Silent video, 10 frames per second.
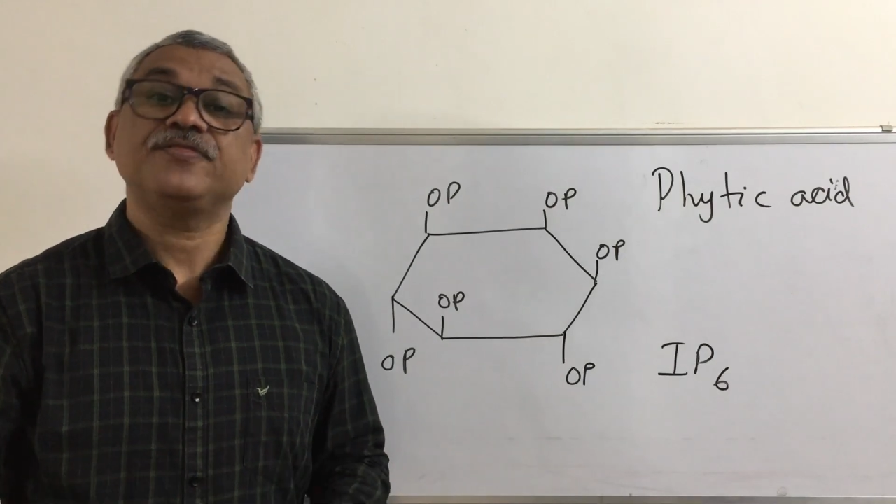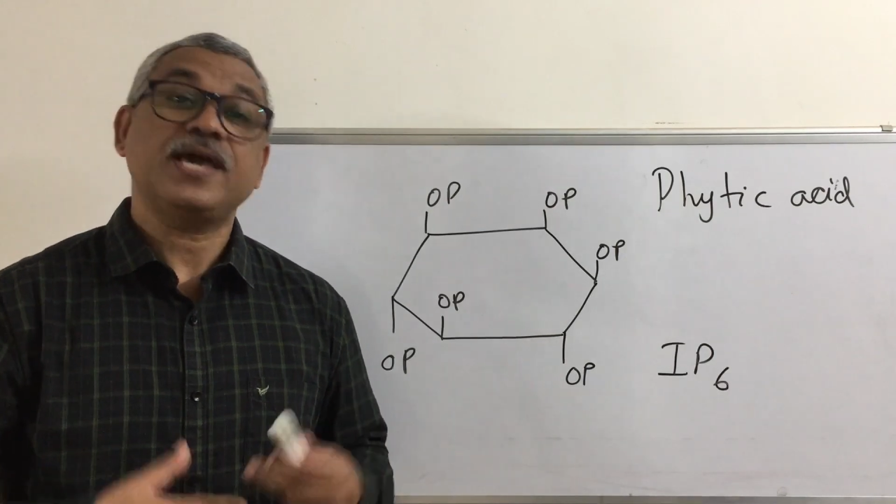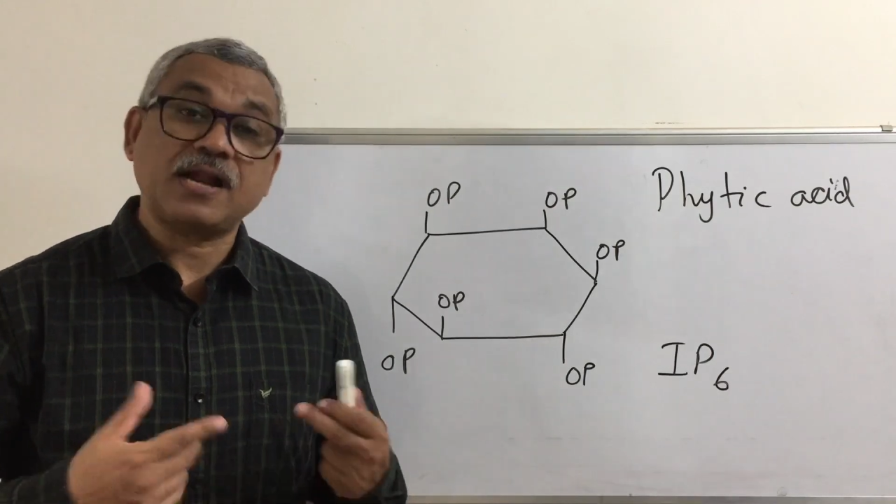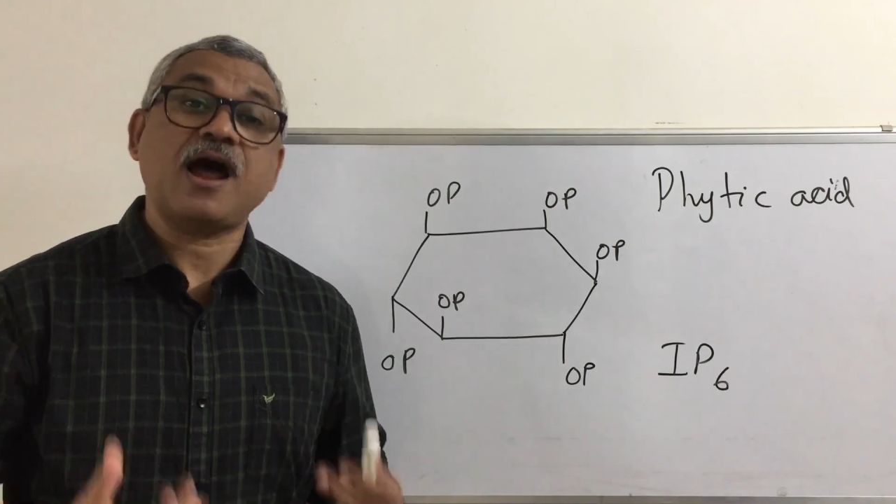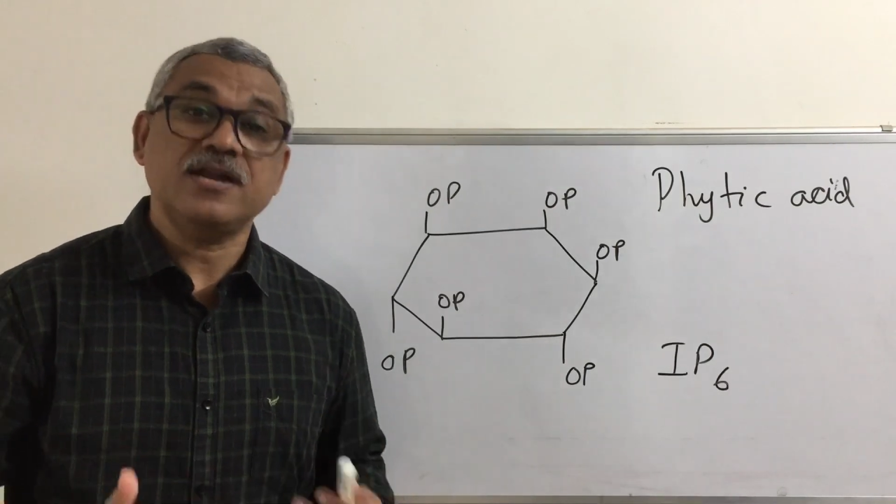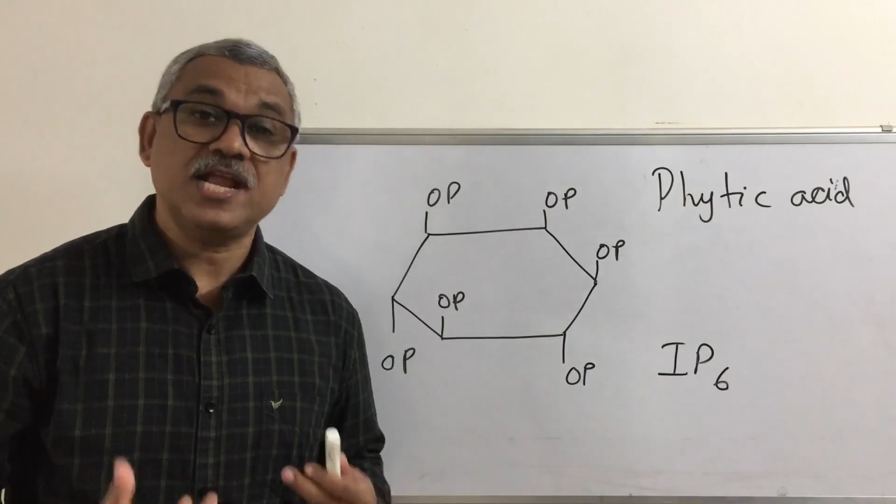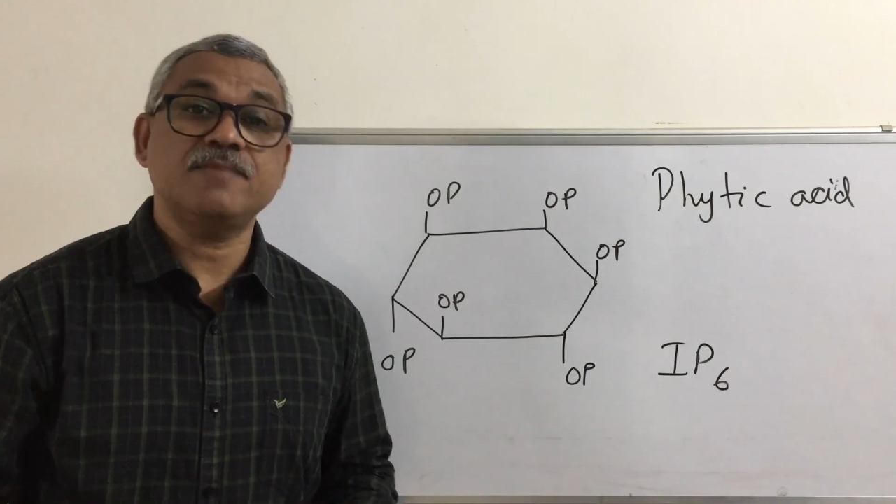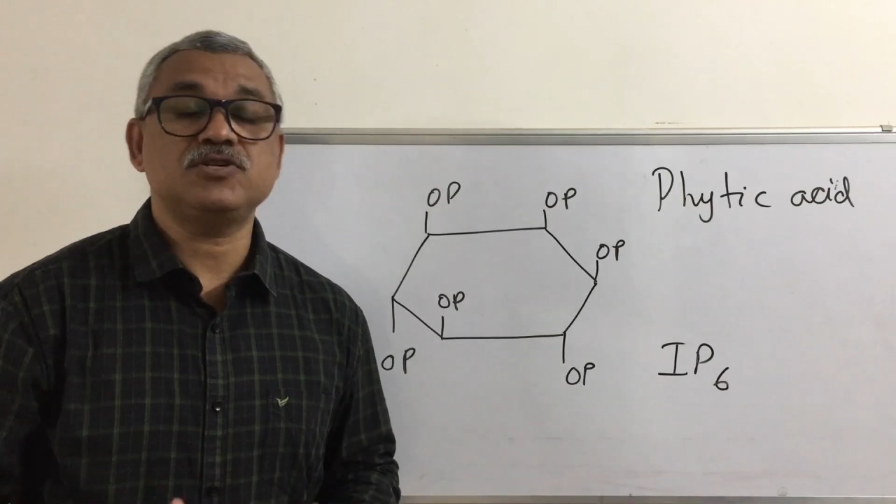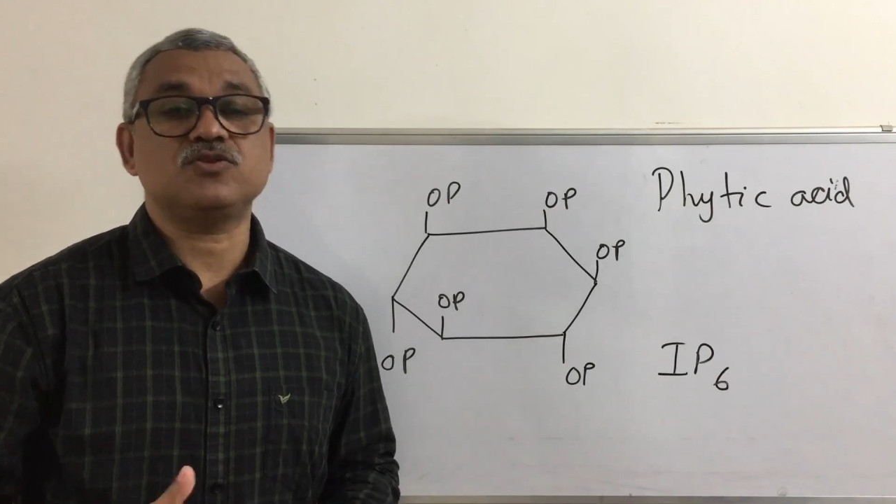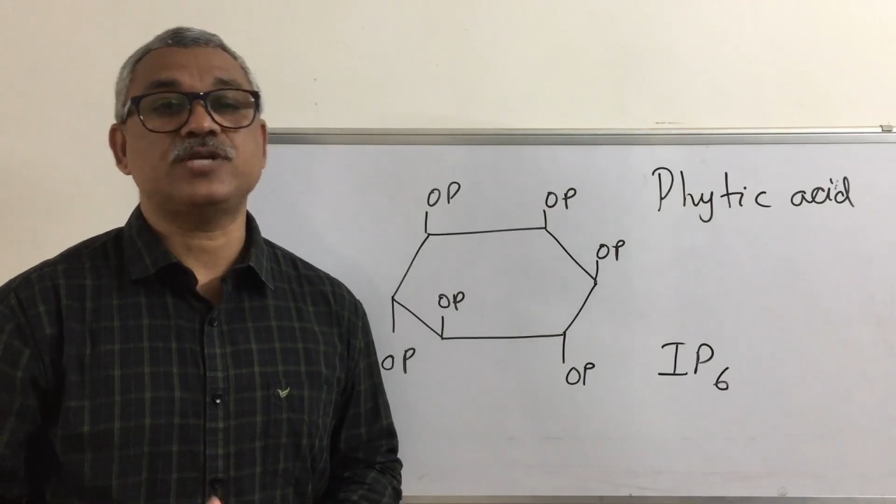they are
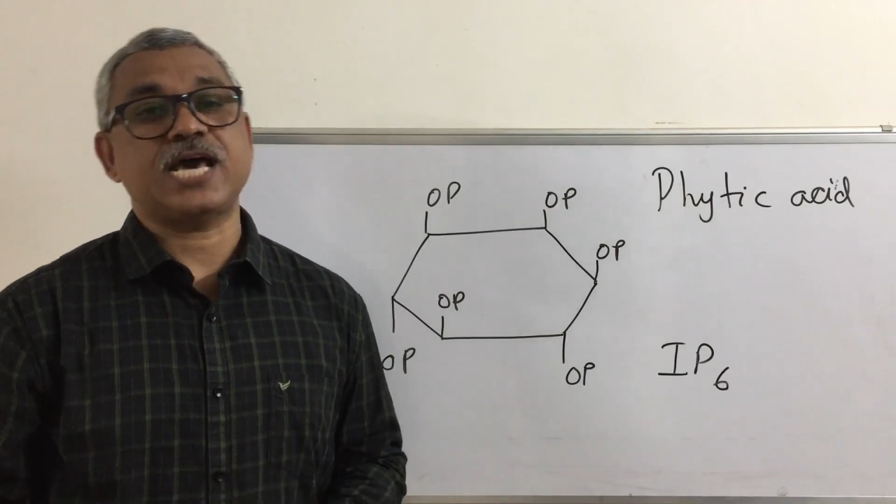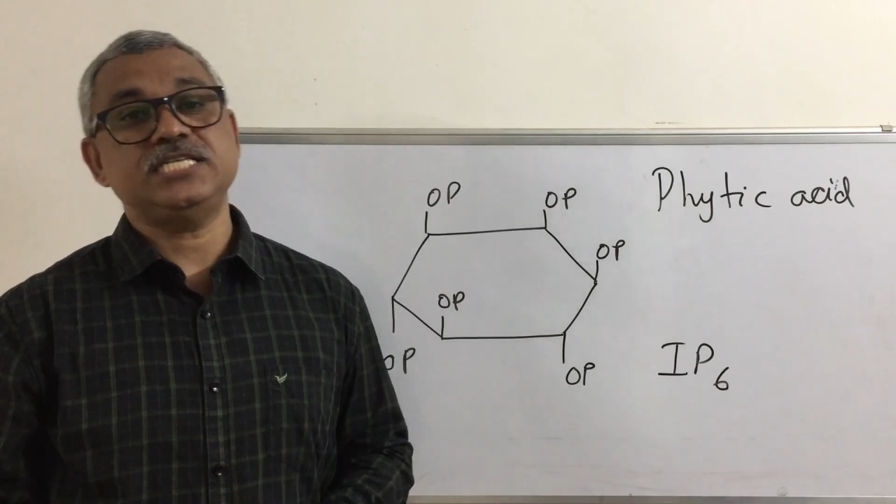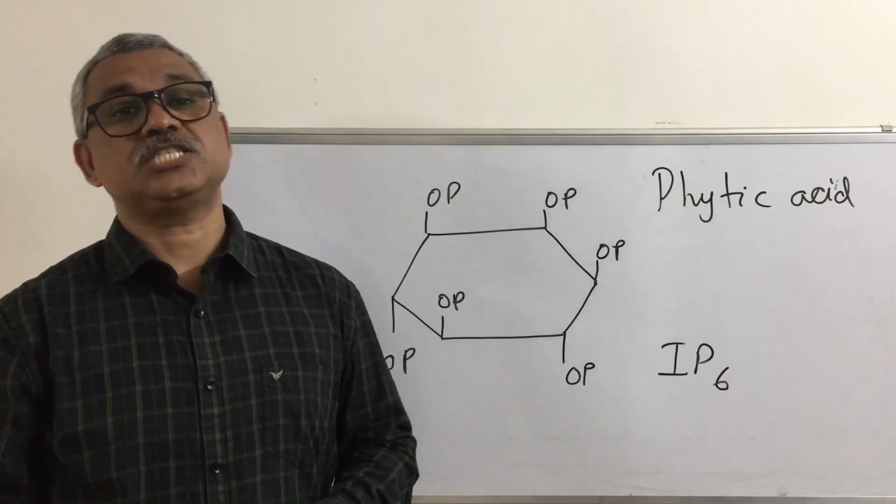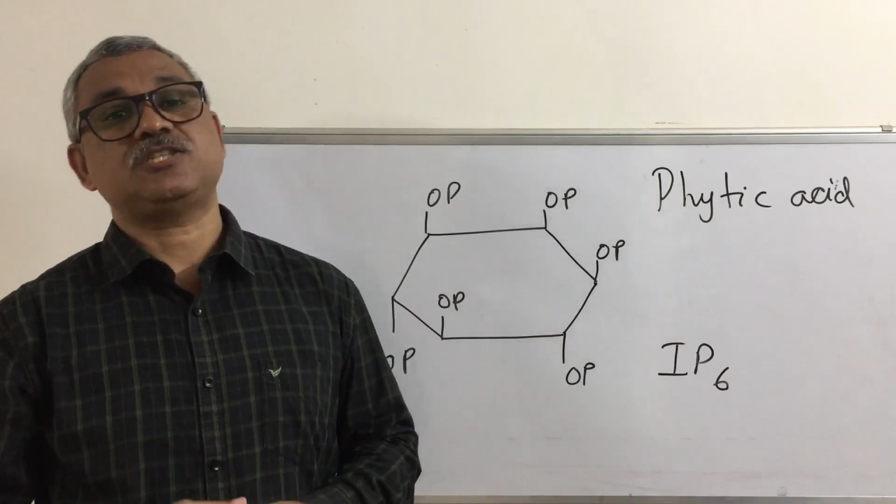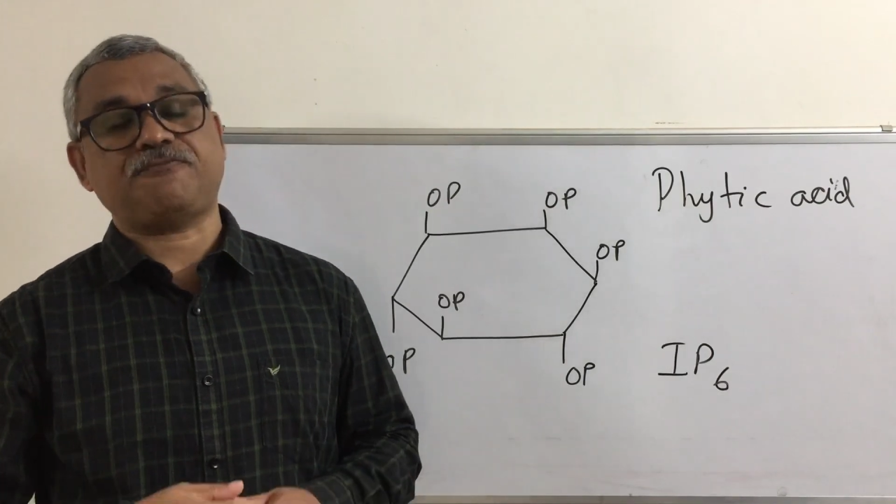unable to digest